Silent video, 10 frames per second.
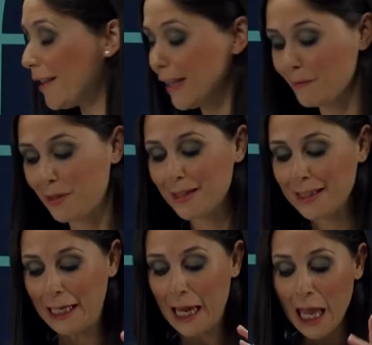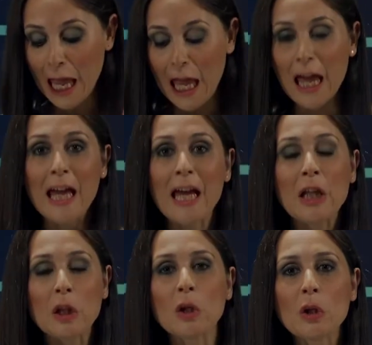So they need to
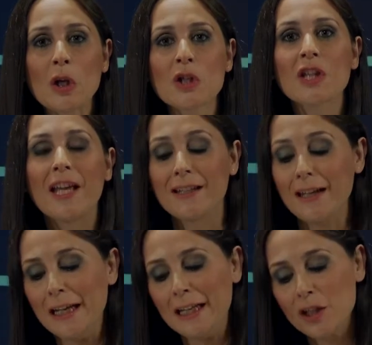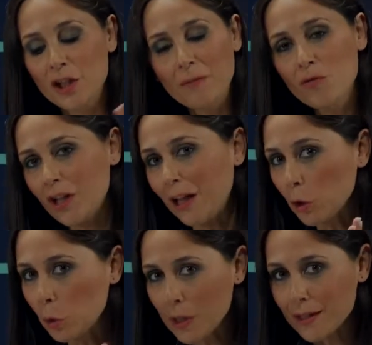complement each other.
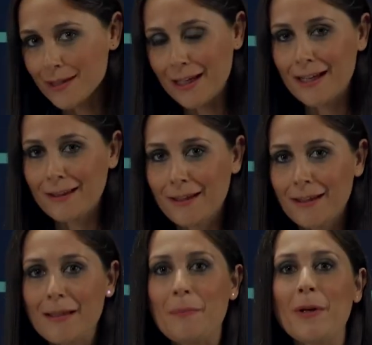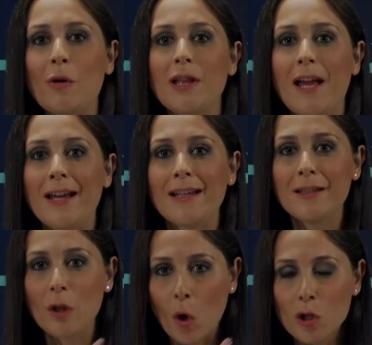António Leuschner, we are
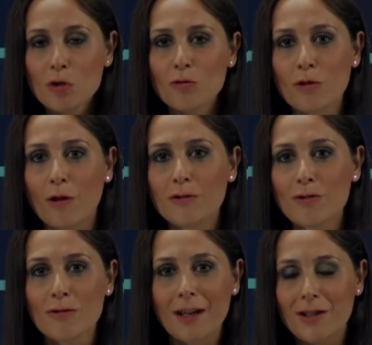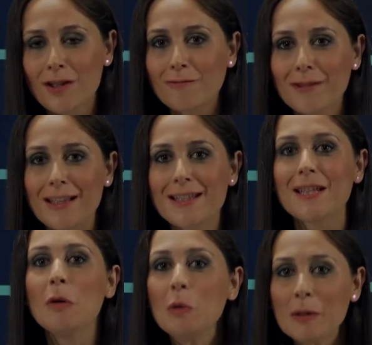at the right time to
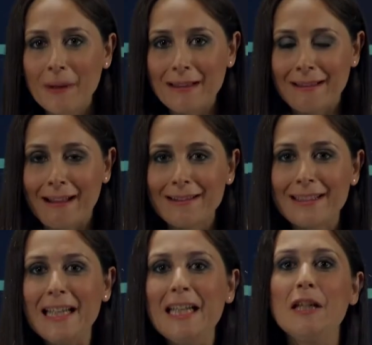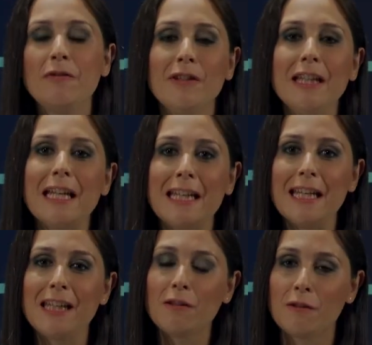look at
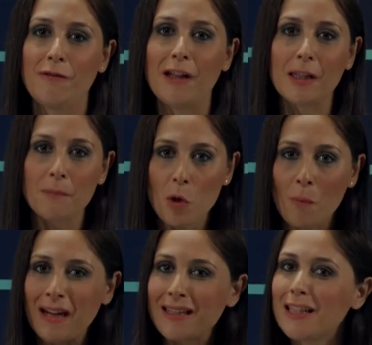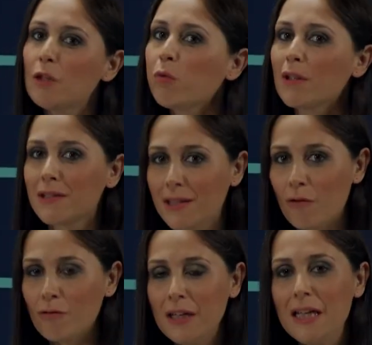mental health in the eyes and
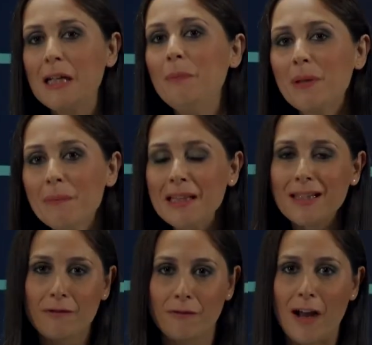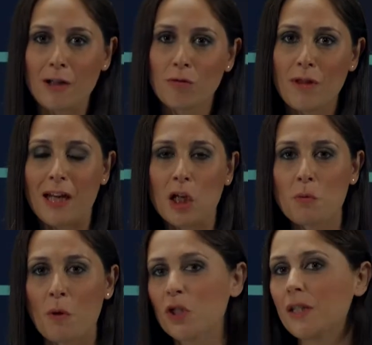define what we need for an
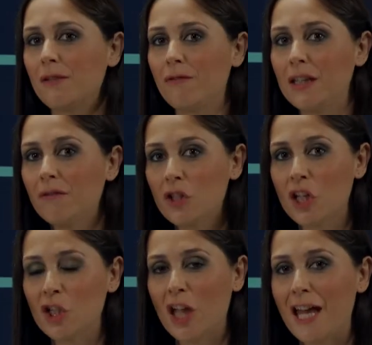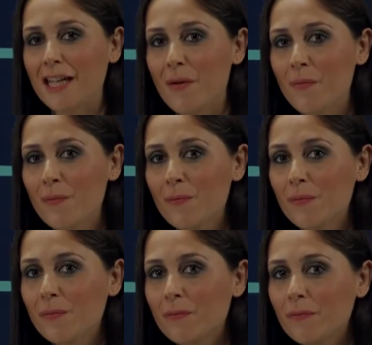articulation that will allow us to
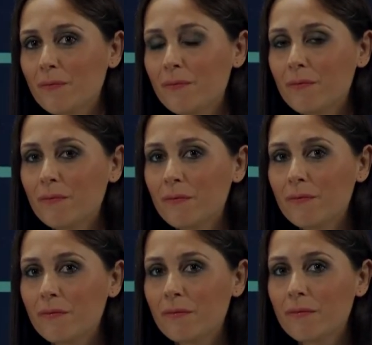provide effective responses